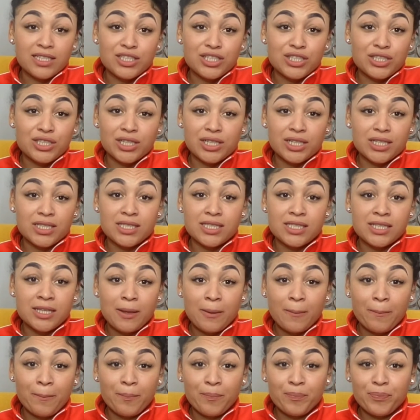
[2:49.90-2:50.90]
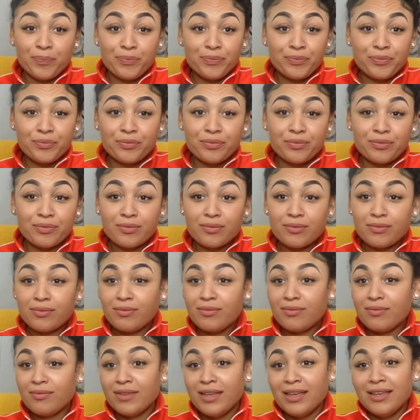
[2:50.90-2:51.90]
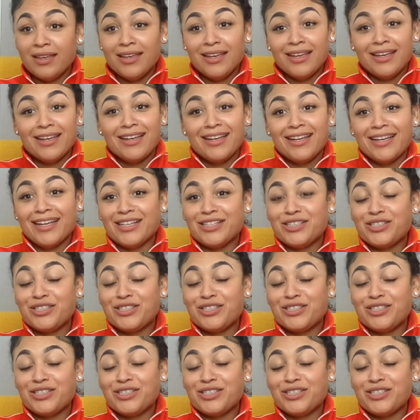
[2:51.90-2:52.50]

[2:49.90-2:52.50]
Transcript: I hate it. No. No,